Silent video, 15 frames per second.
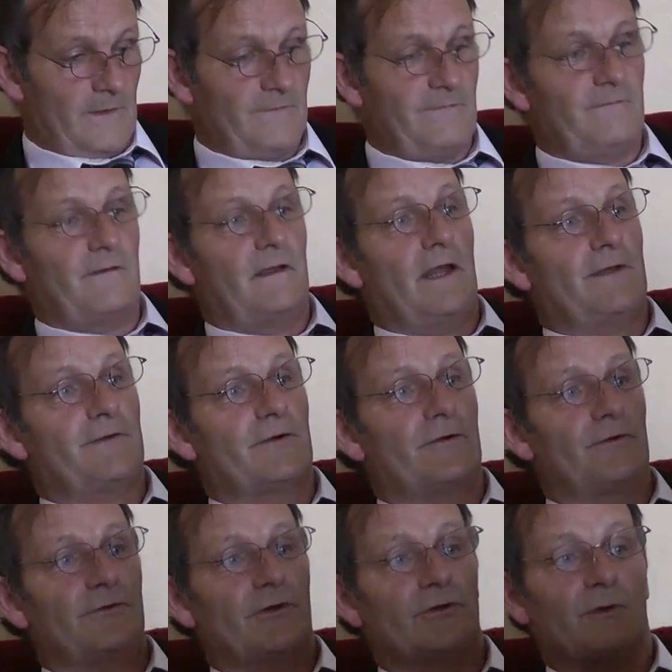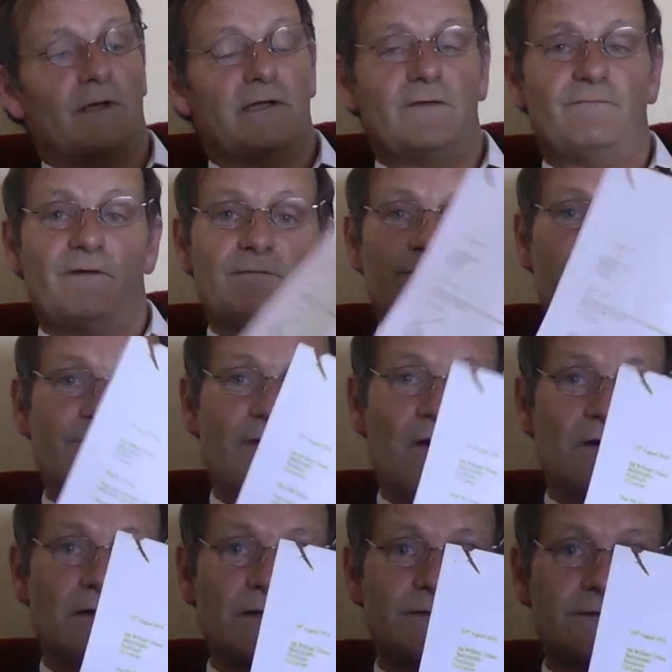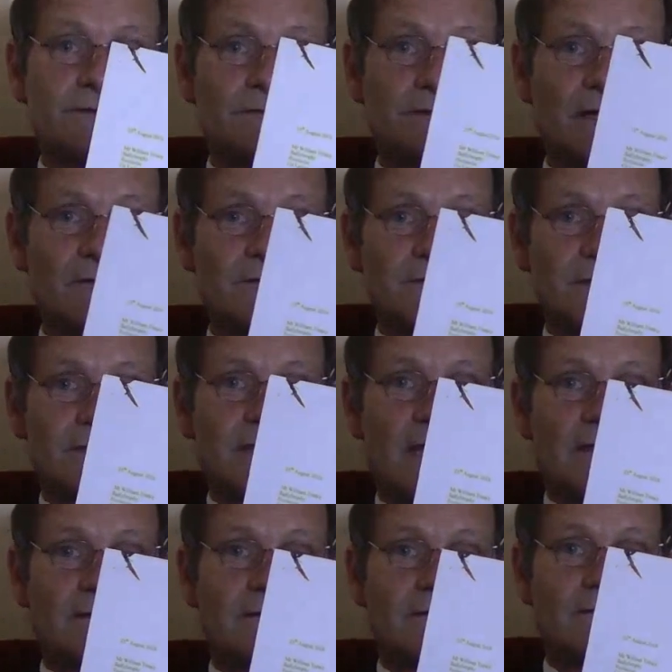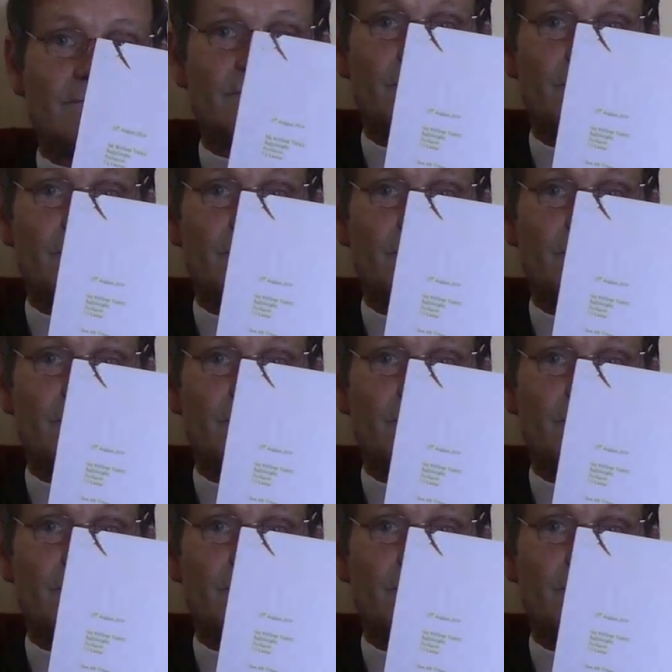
This is a letter the 25th of August 2010